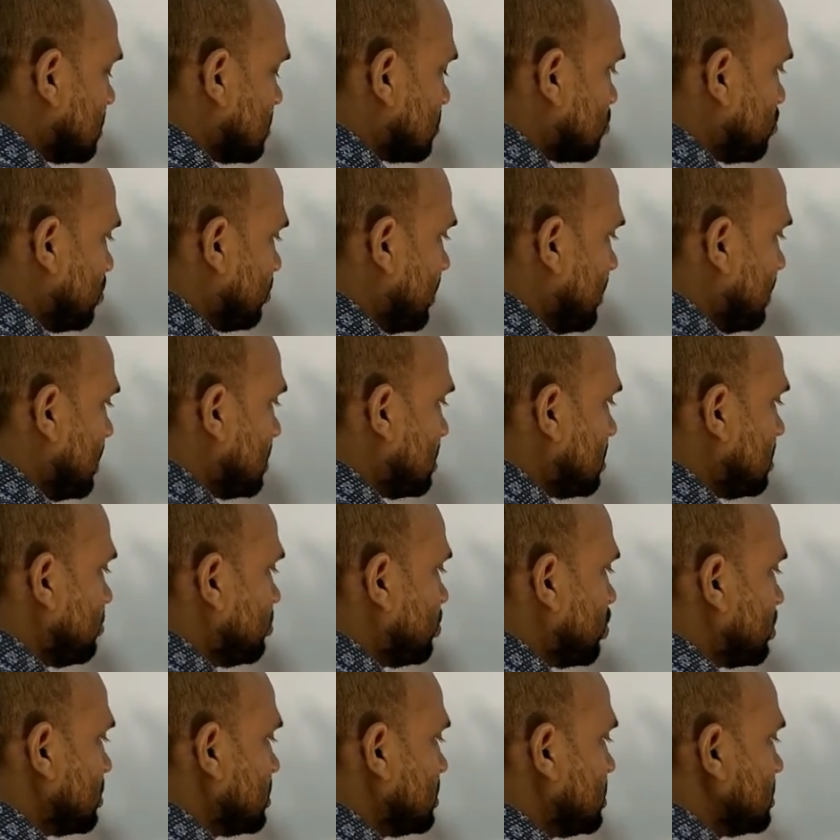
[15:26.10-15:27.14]
covalently
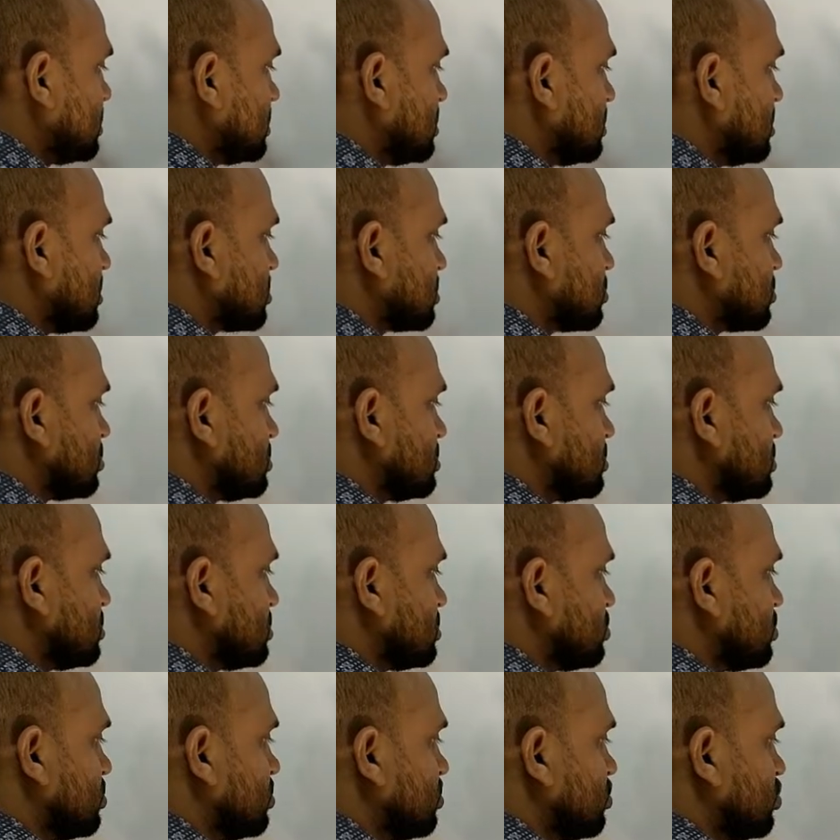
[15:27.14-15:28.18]
bonded
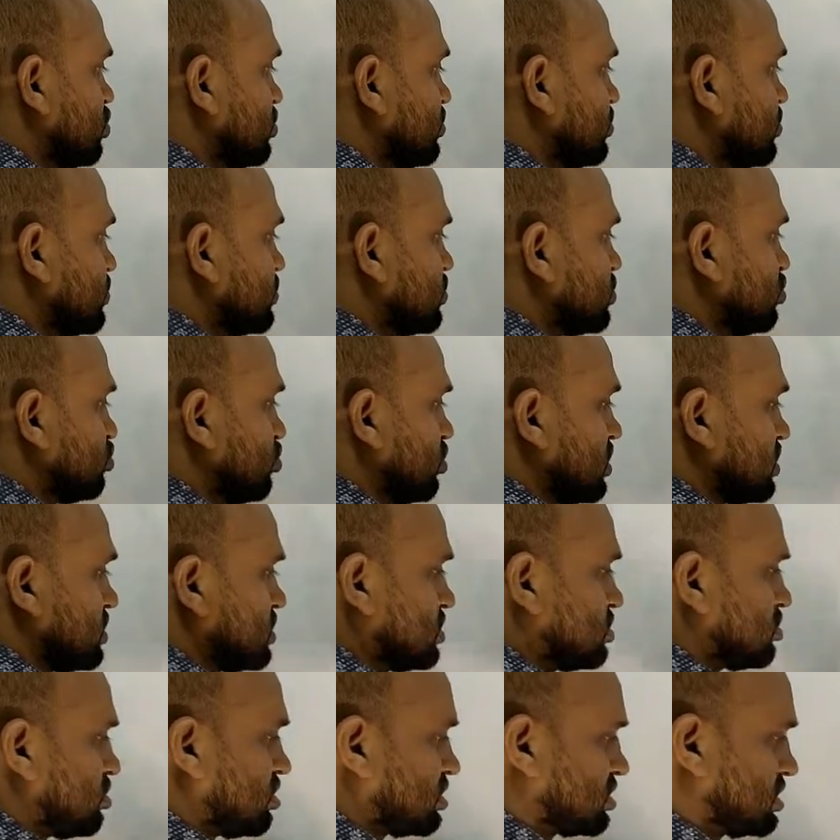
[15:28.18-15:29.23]
electrons move
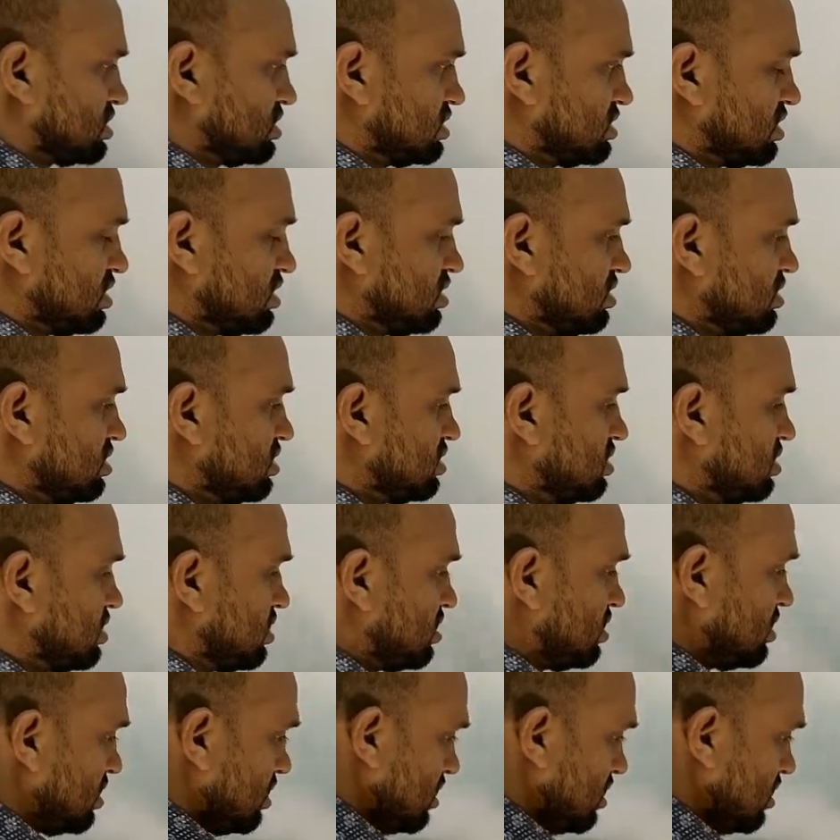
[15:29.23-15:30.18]
towards oxygen.